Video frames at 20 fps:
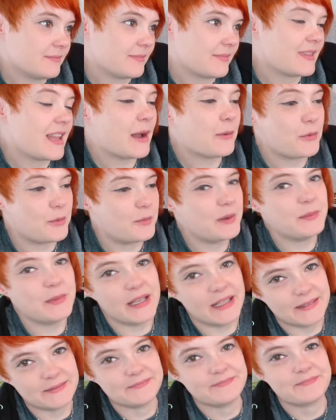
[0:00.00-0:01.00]
That would be
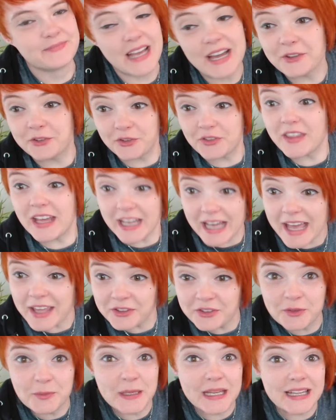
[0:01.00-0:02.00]
me. That
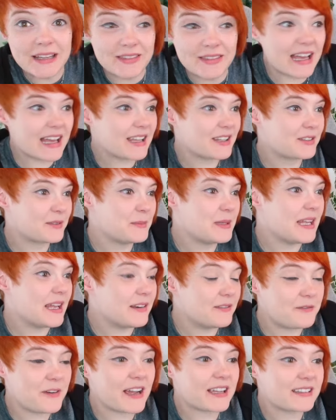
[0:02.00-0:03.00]
is me. That is me.
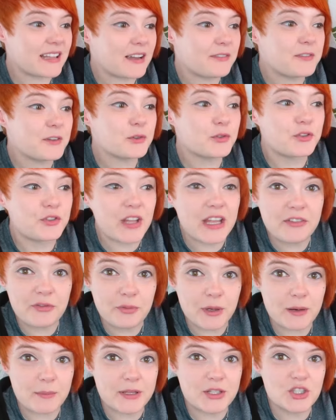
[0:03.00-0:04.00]
In fact, I feel safe
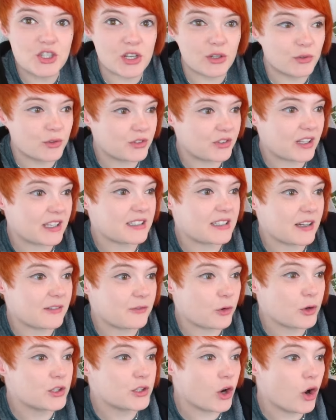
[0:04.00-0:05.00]
when I'm in jail because I get to
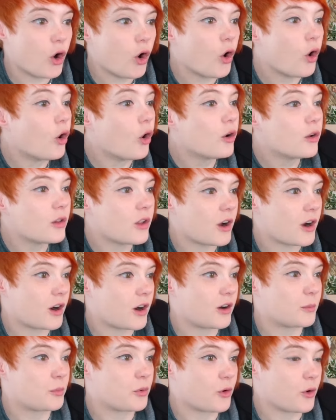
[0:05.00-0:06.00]
avoid all
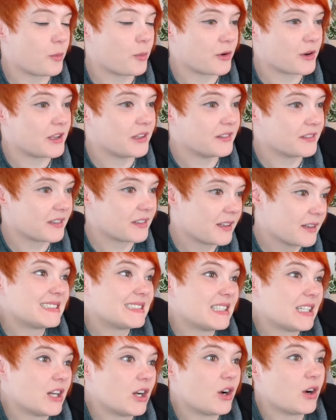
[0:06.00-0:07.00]
her properties.
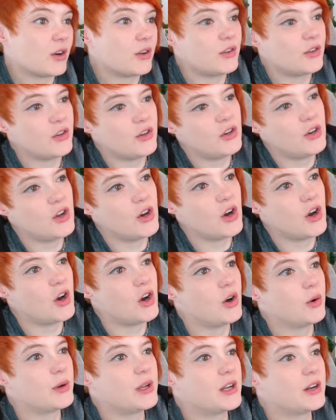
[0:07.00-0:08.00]
Oh
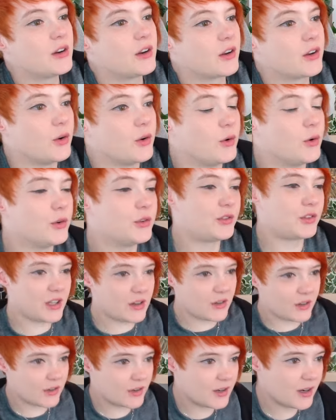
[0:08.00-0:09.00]
no, here it goes.
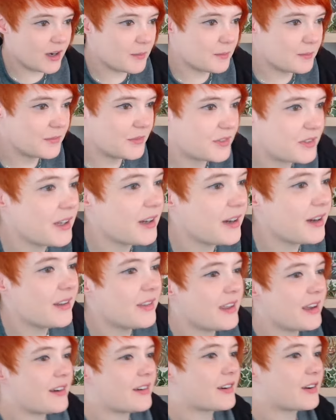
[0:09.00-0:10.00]
Here it comes. Oh,
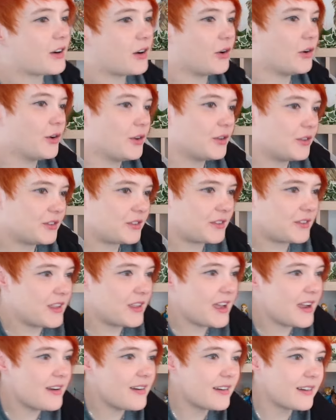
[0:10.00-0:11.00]
there it goes.
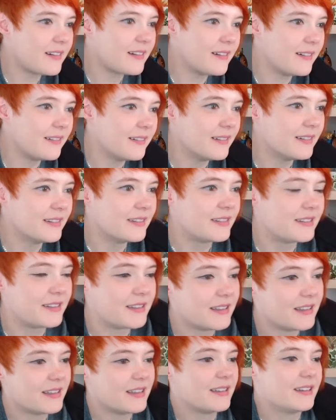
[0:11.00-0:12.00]
There it goes.